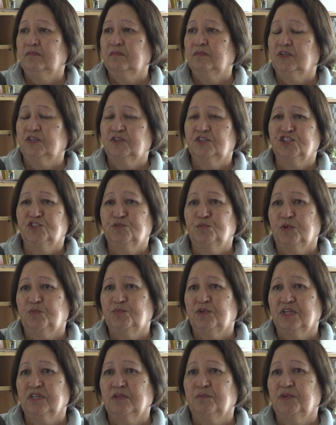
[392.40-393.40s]
not just my
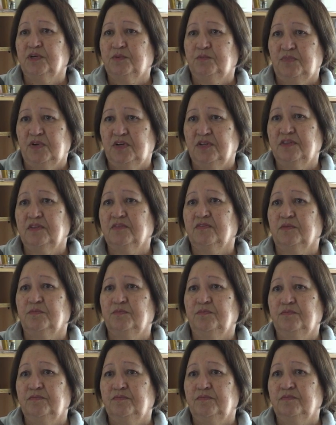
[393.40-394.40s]
brother, but both of
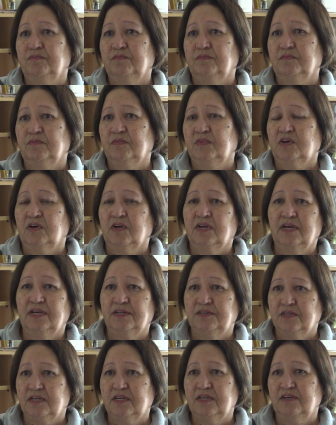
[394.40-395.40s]
them I
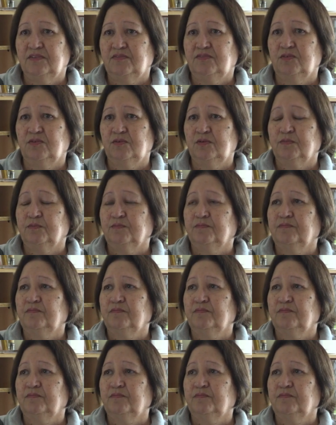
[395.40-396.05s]
had to care for.